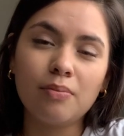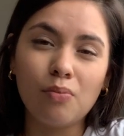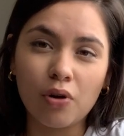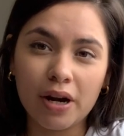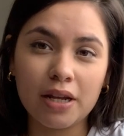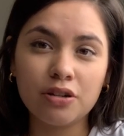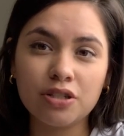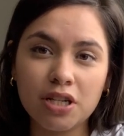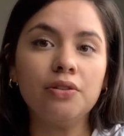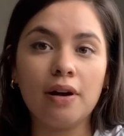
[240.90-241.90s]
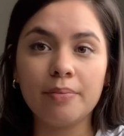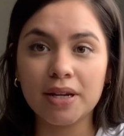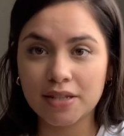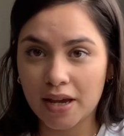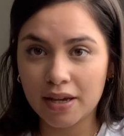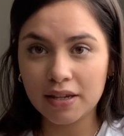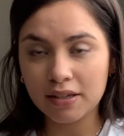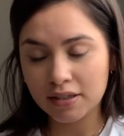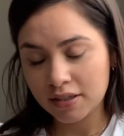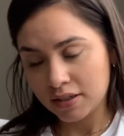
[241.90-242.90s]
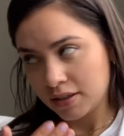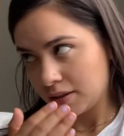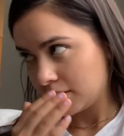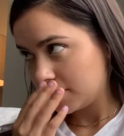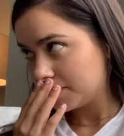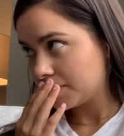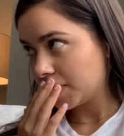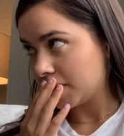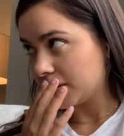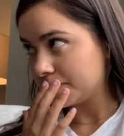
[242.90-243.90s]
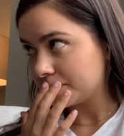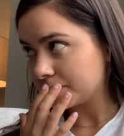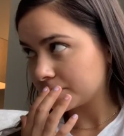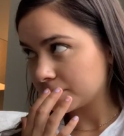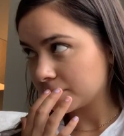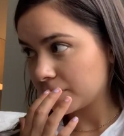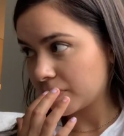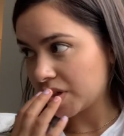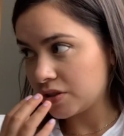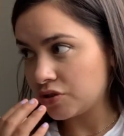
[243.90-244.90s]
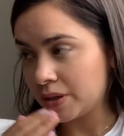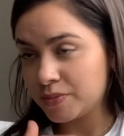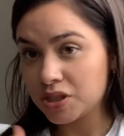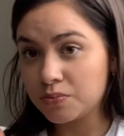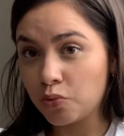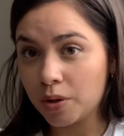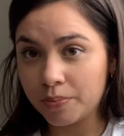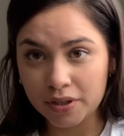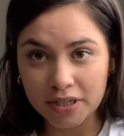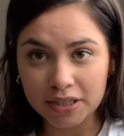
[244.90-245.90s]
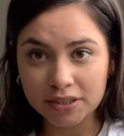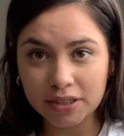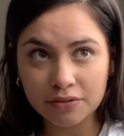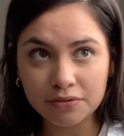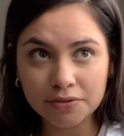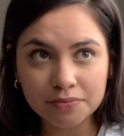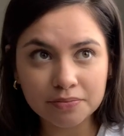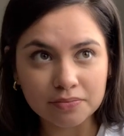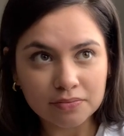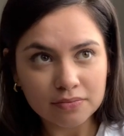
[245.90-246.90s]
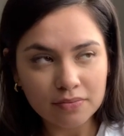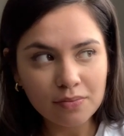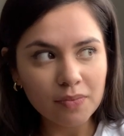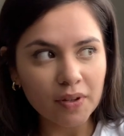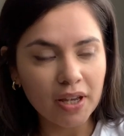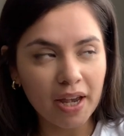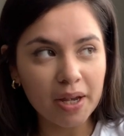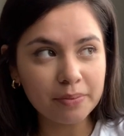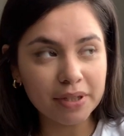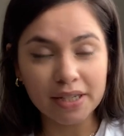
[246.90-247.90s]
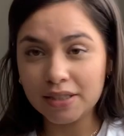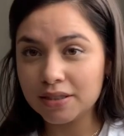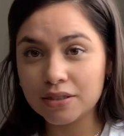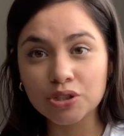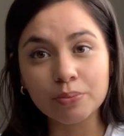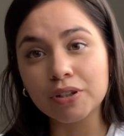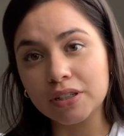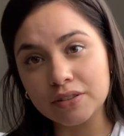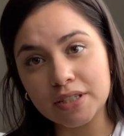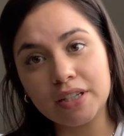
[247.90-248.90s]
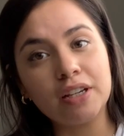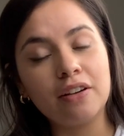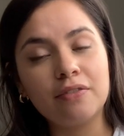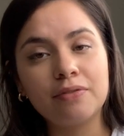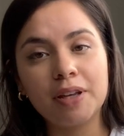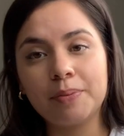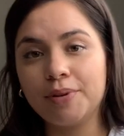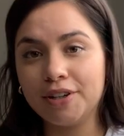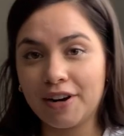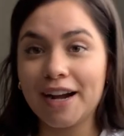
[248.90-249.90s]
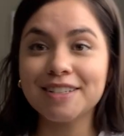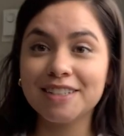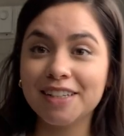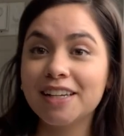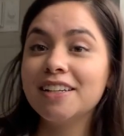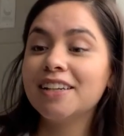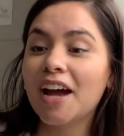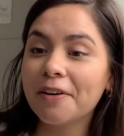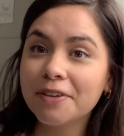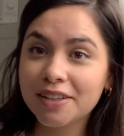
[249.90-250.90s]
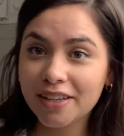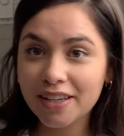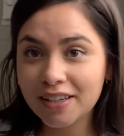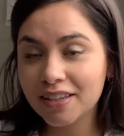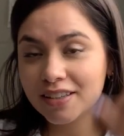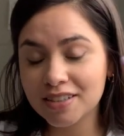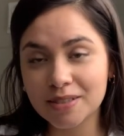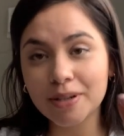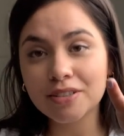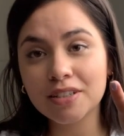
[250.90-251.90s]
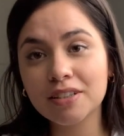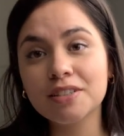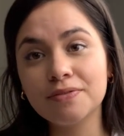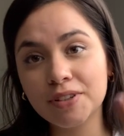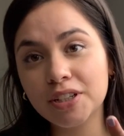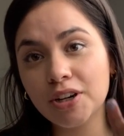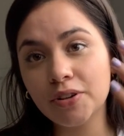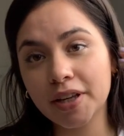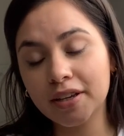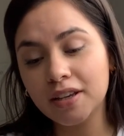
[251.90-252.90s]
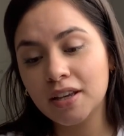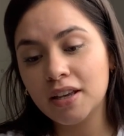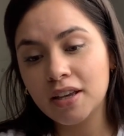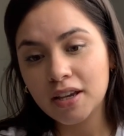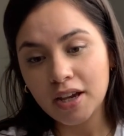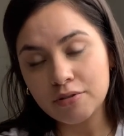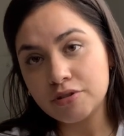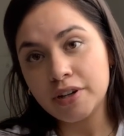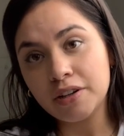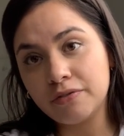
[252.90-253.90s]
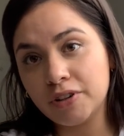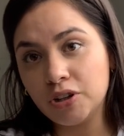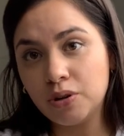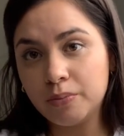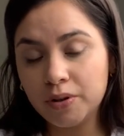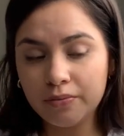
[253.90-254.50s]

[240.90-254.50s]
more energy throughout my day. So I'm just more productive. I am like super guilty of like procrastinating everything, especially this video. Like I was trying to film,